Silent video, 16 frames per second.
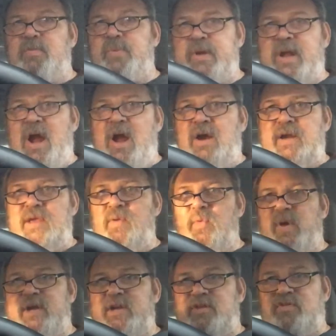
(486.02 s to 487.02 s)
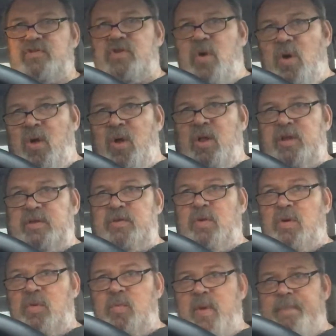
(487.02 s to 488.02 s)
Regarding what is called,
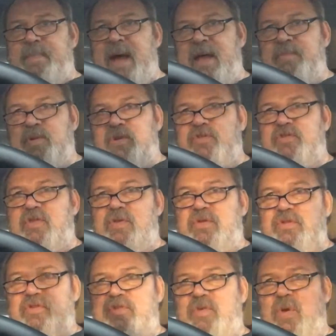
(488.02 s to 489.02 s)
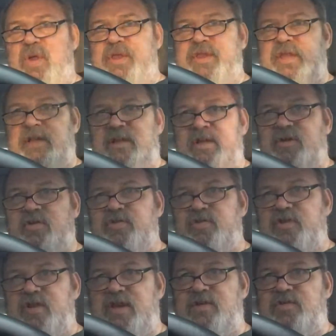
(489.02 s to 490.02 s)
or what Bible students call, the little
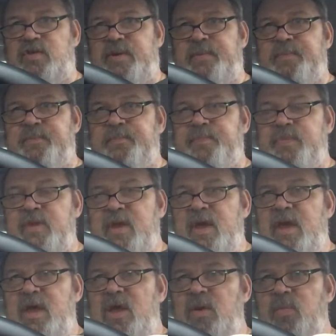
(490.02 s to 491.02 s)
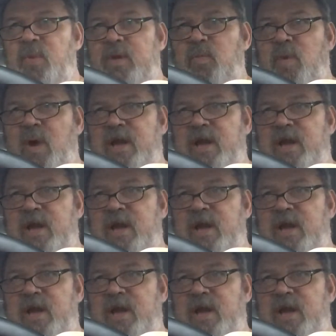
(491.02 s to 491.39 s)
season. What